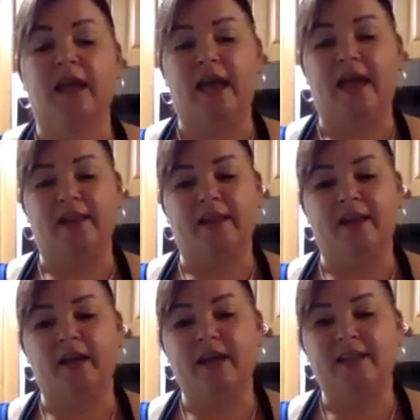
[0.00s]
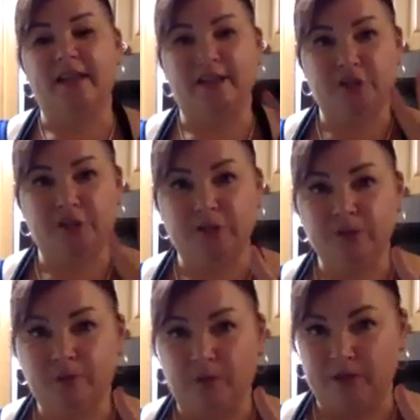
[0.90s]
And then I take
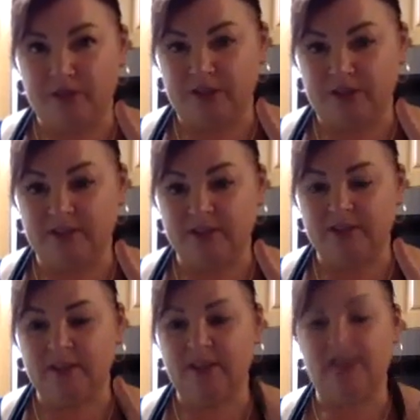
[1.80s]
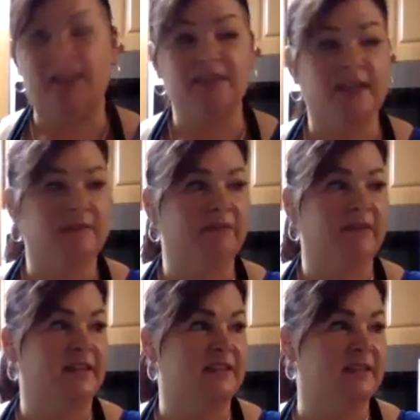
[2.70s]
two portions, unless I've
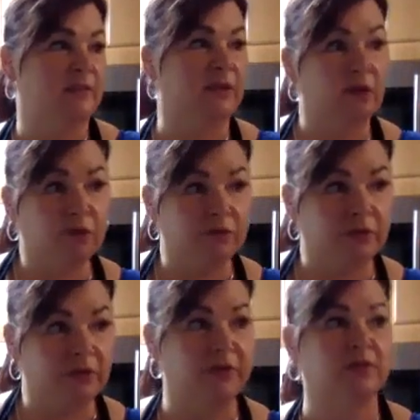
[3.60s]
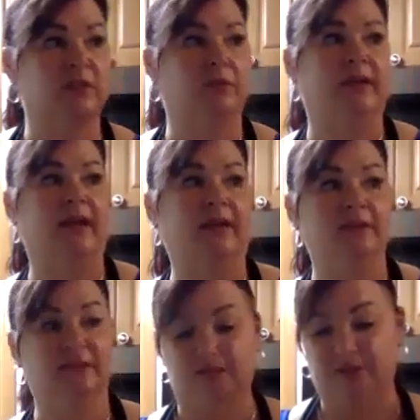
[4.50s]
invited someone over, there's someone
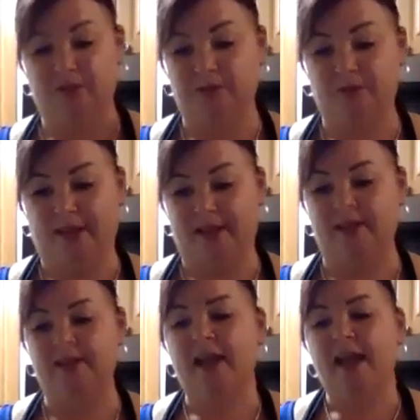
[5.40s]
else to eat it.